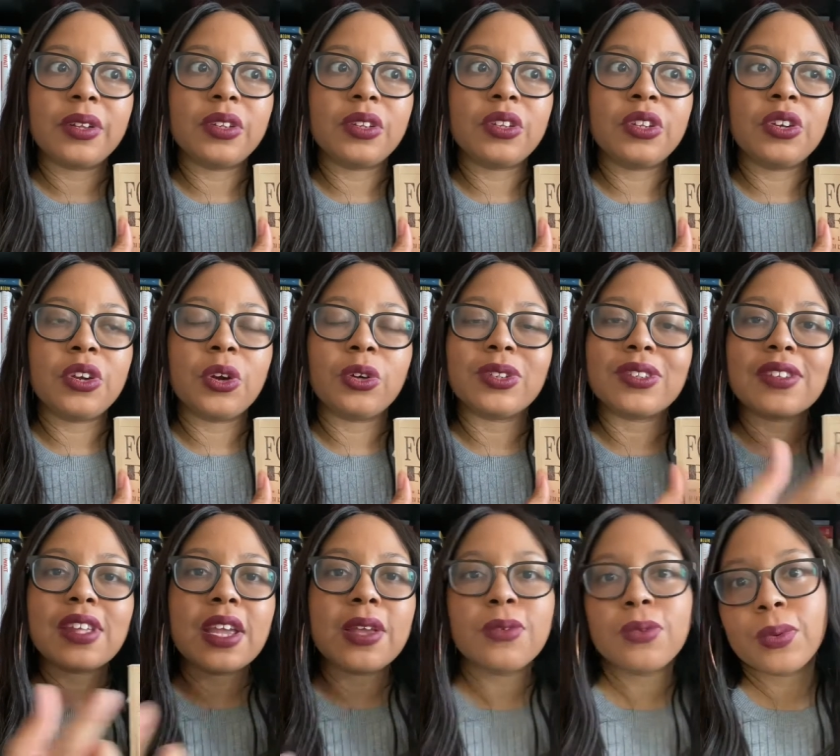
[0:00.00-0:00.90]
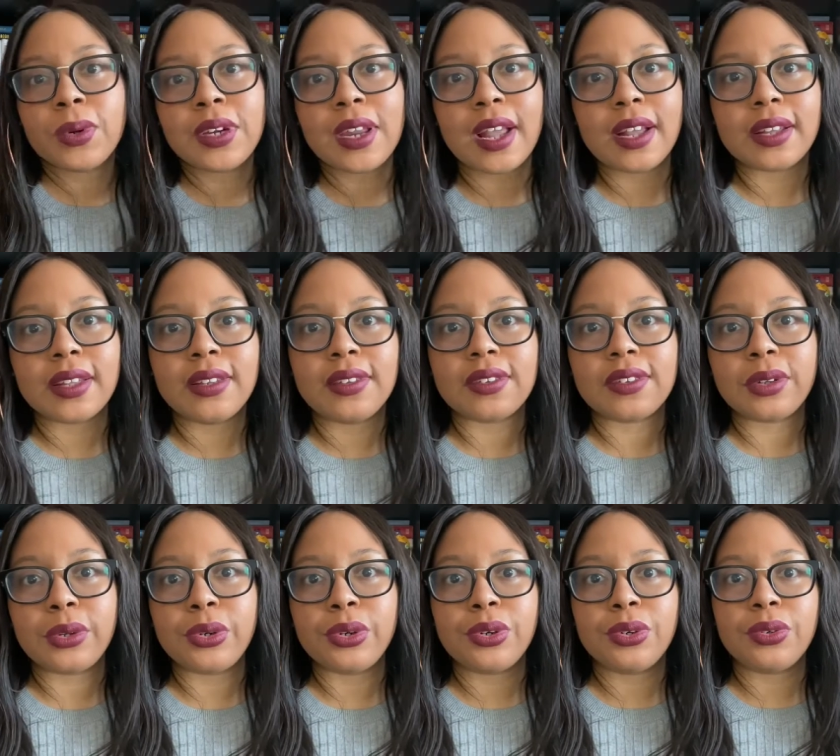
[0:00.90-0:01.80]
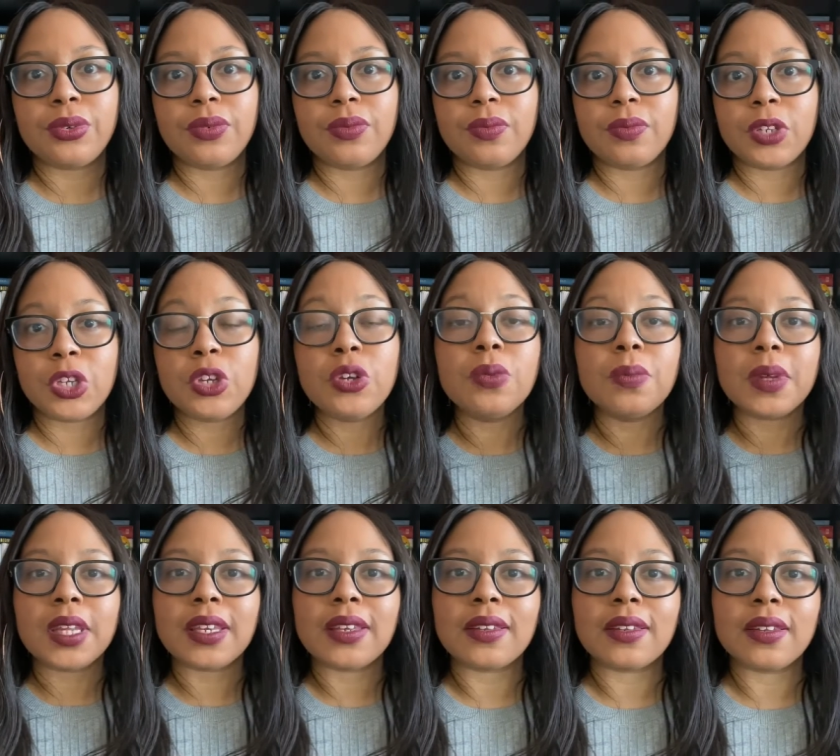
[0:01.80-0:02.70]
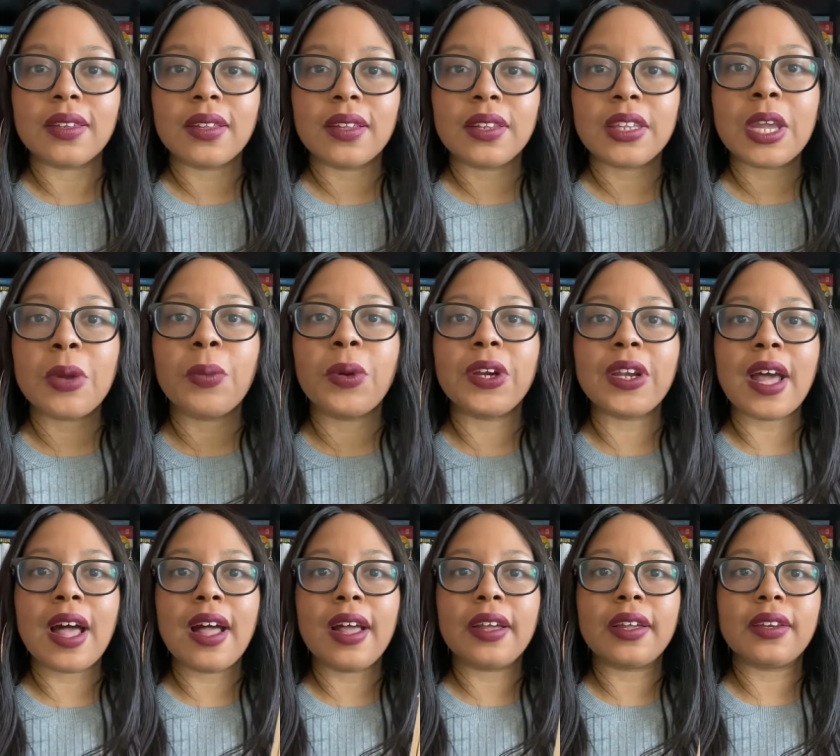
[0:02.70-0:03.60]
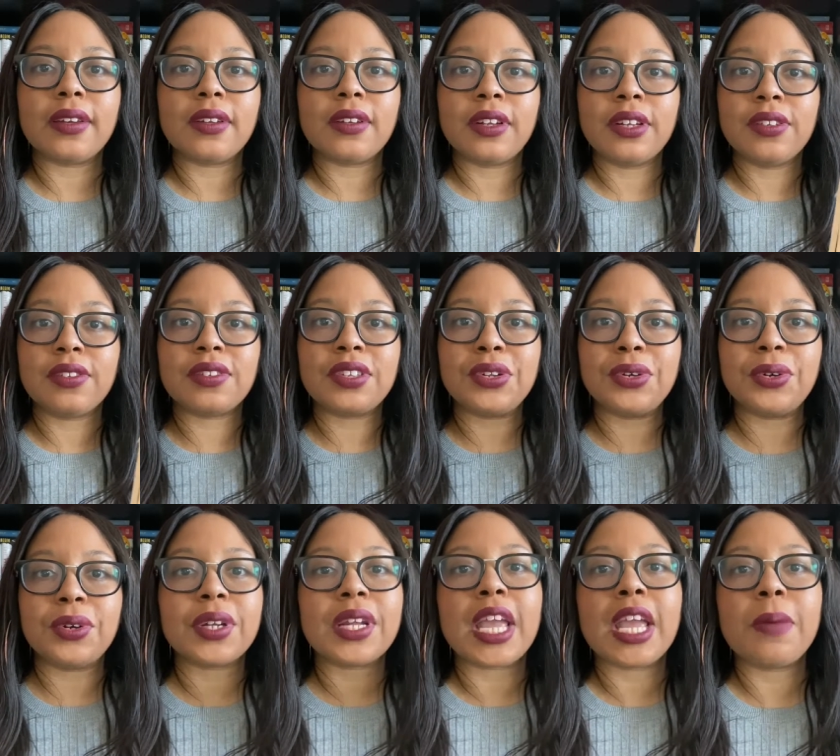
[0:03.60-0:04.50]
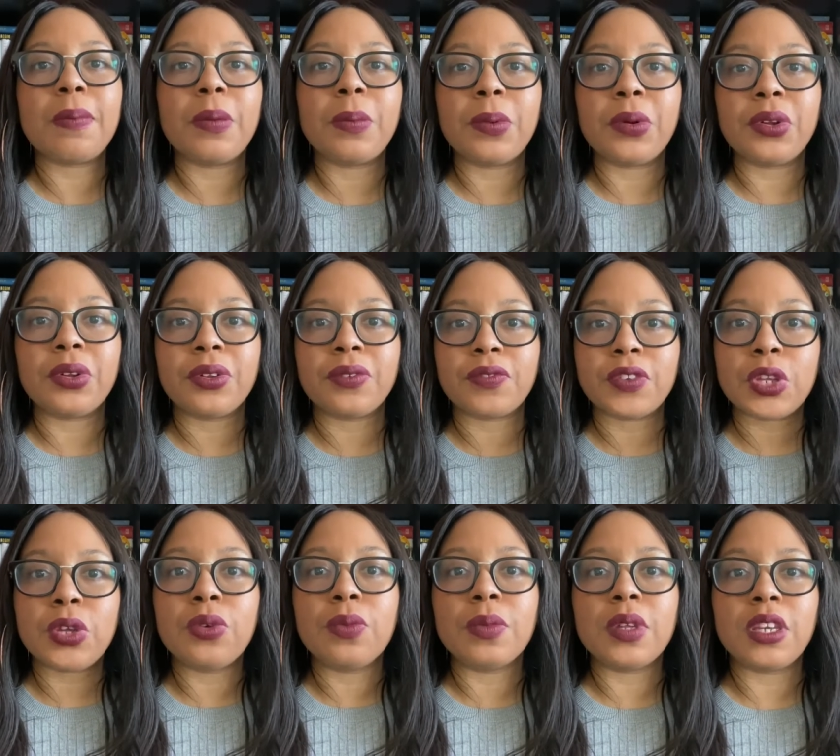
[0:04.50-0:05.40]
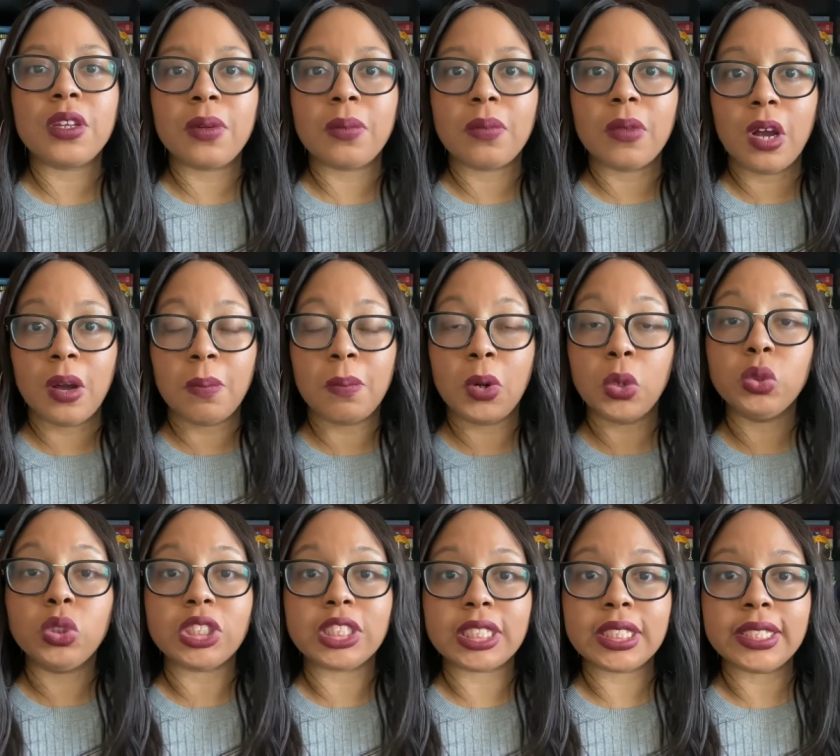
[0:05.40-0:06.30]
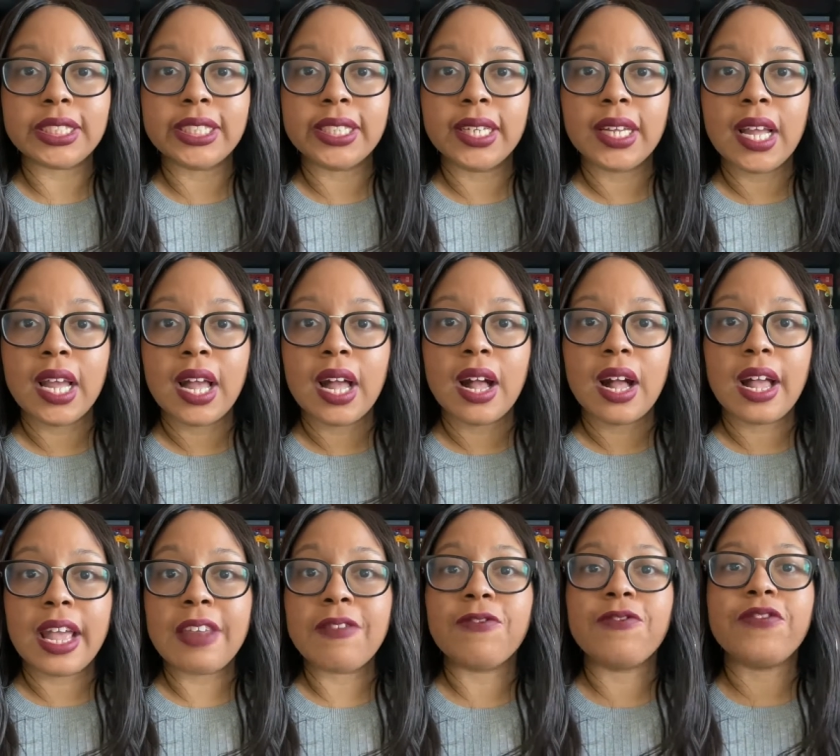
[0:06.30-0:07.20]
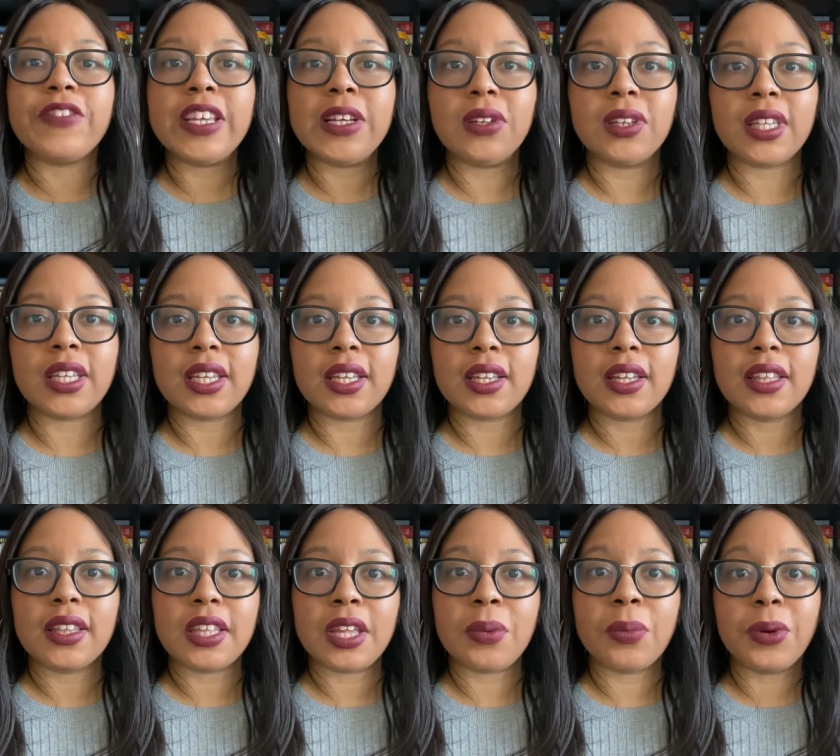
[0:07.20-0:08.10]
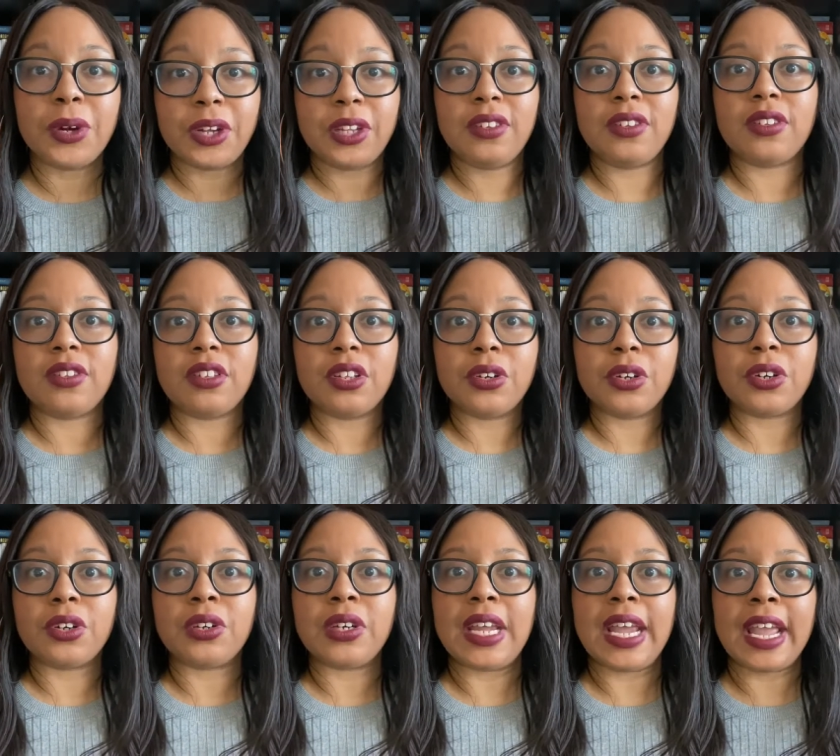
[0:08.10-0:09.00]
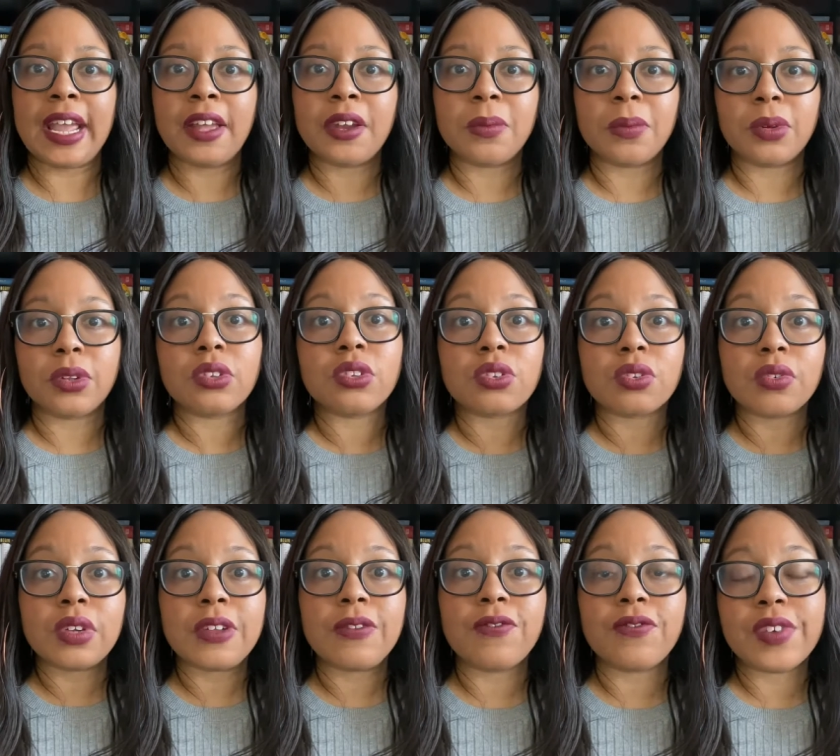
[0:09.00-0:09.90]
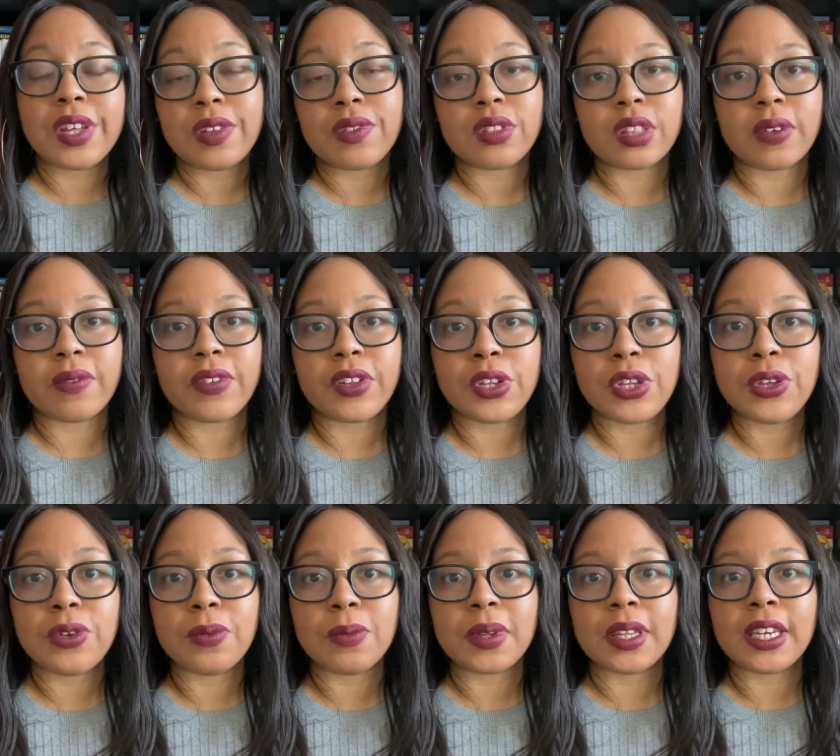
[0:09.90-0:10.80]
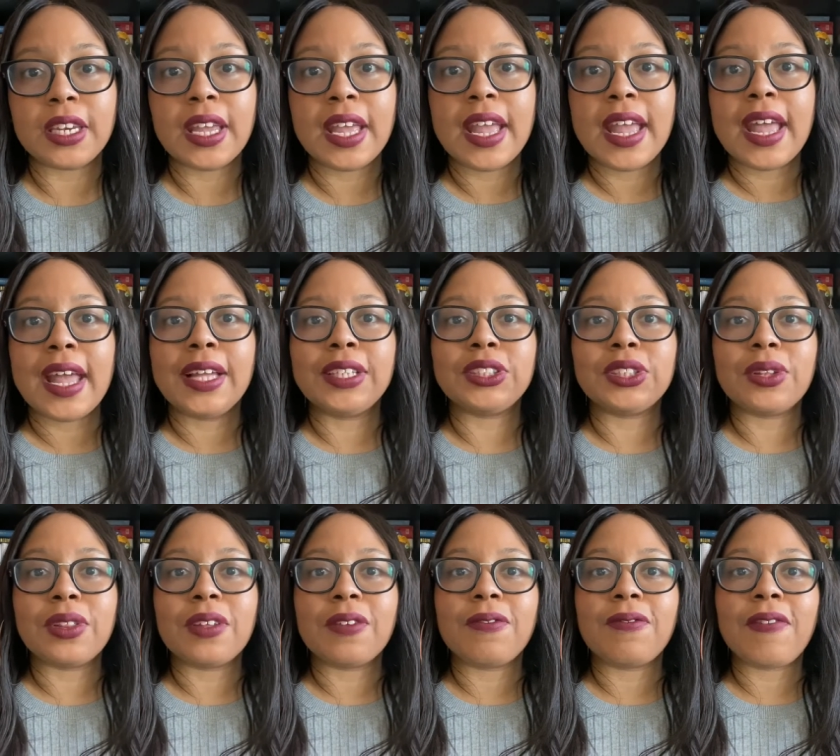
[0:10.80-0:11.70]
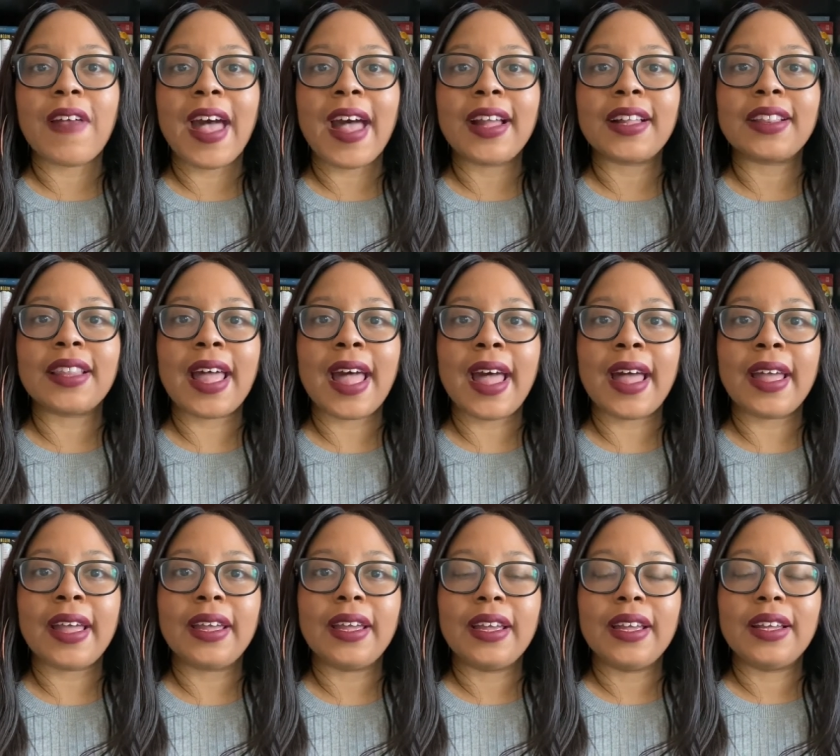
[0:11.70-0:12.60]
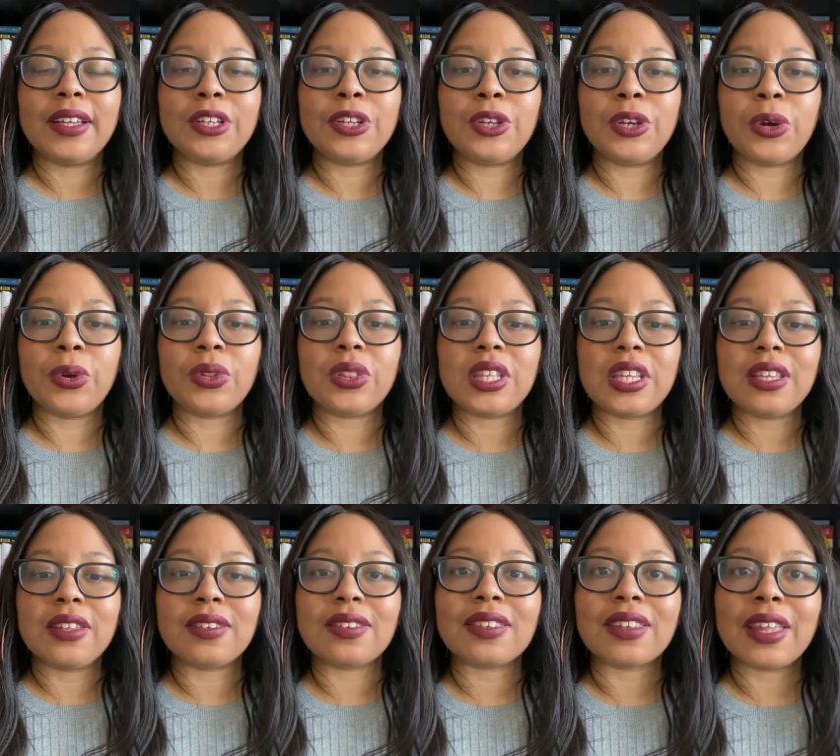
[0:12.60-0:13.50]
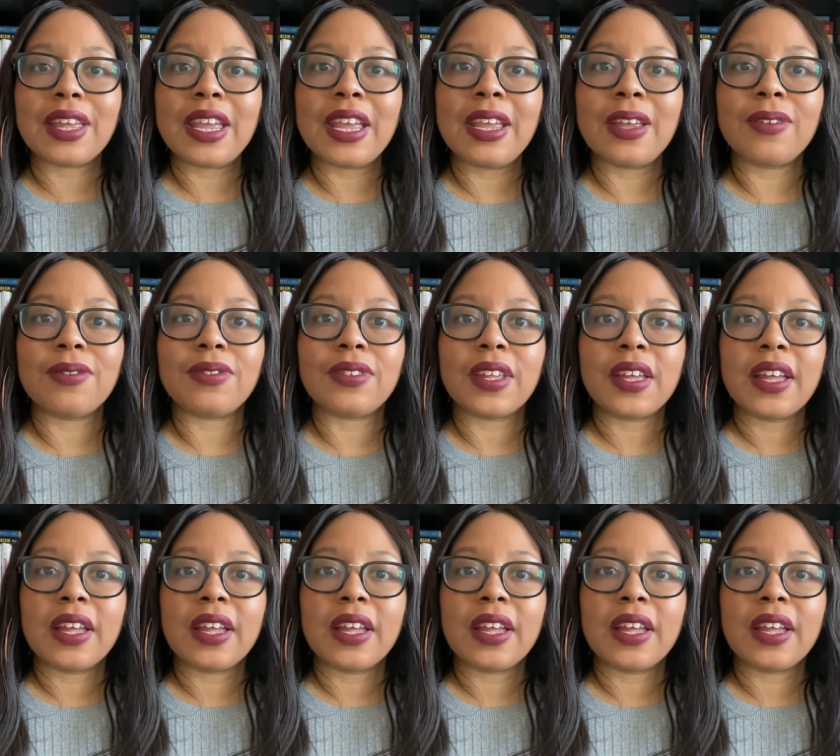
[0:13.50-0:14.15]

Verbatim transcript: you know, slaves were not considered human. They were not considered capable of human uh, emotion and feeling. They were considered animals, three-fifths of a human. And so the fact that, you know, these slaves,